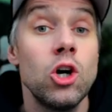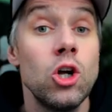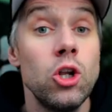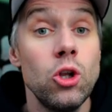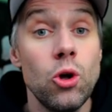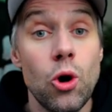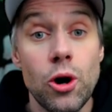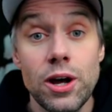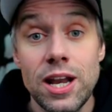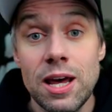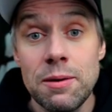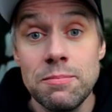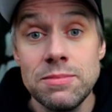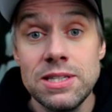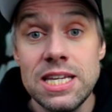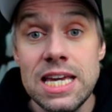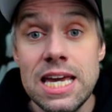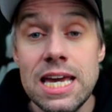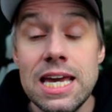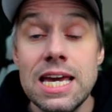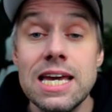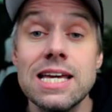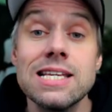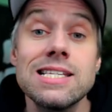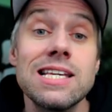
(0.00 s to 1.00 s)
Claude
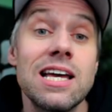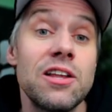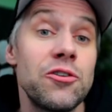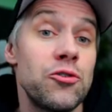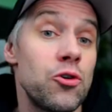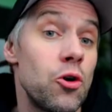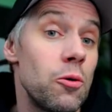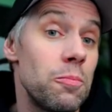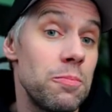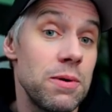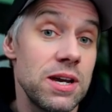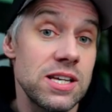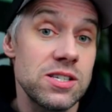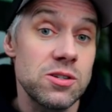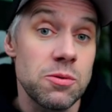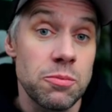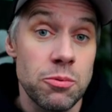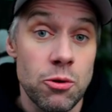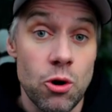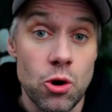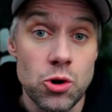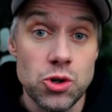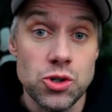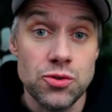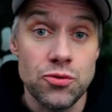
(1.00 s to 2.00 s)
MD is Anthropic's
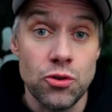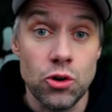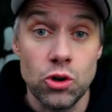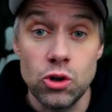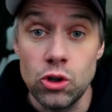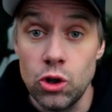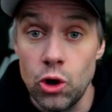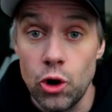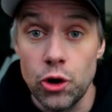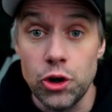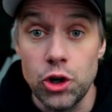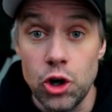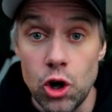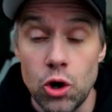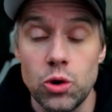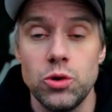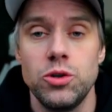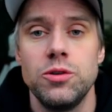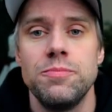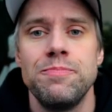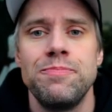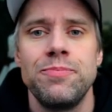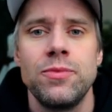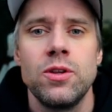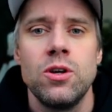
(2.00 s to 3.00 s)
approach for Claude Code.
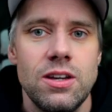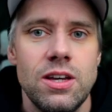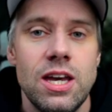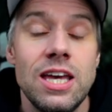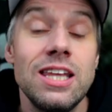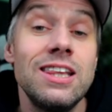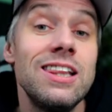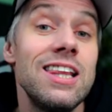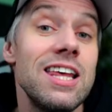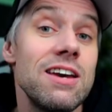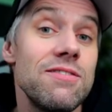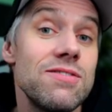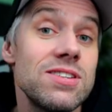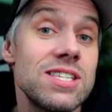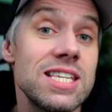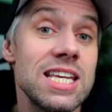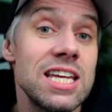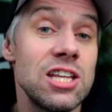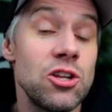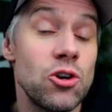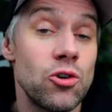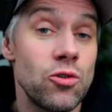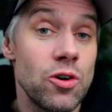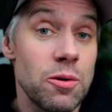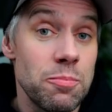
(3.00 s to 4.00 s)
It lives in
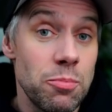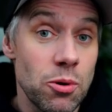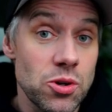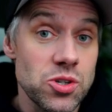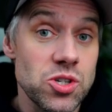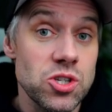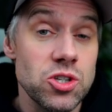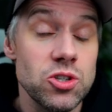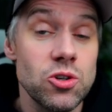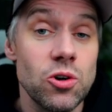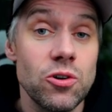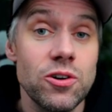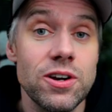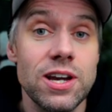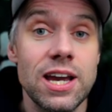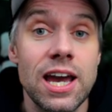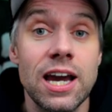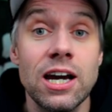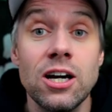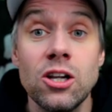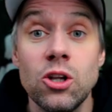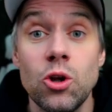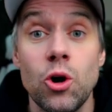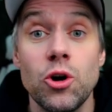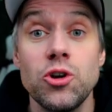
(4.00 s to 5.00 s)
your repository,
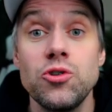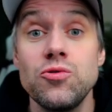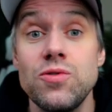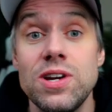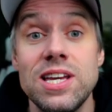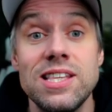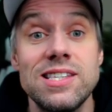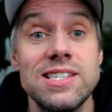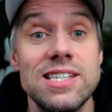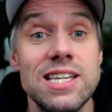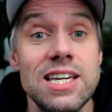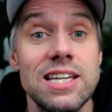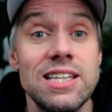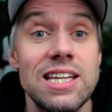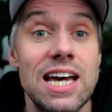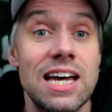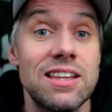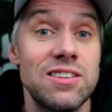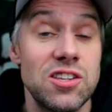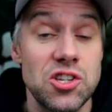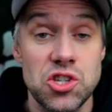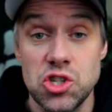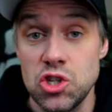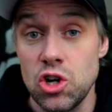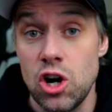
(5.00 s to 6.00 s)
and Claude reads it at
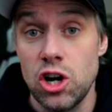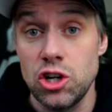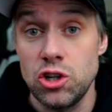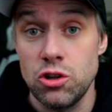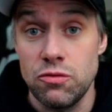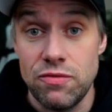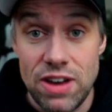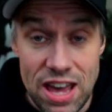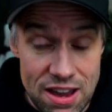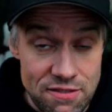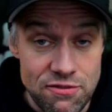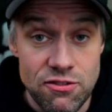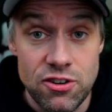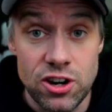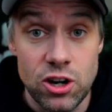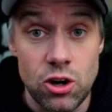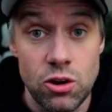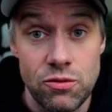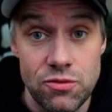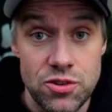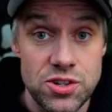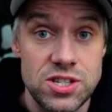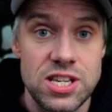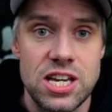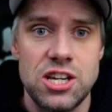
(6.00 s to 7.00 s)
the start of every
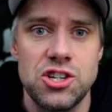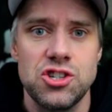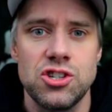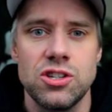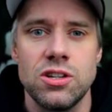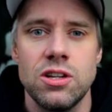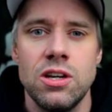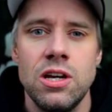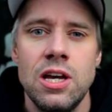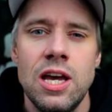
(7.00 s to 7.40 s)
conversation.